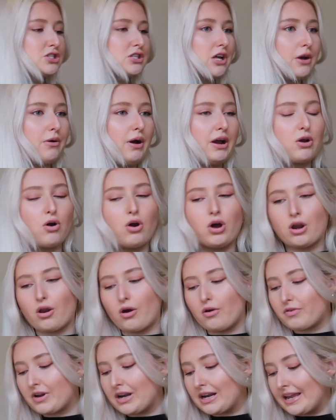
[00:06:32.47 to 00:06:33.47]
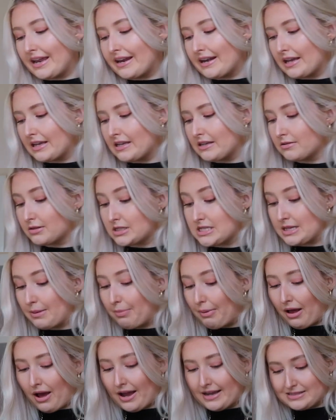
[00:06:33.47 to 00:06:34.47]
so I got a lot of cleaning
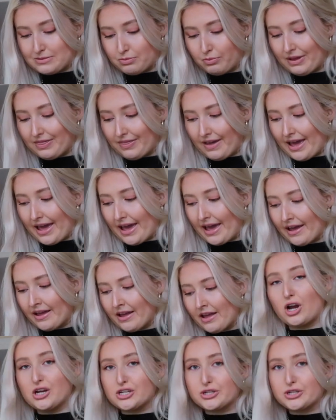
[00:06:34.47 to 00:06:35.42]
supplies with it.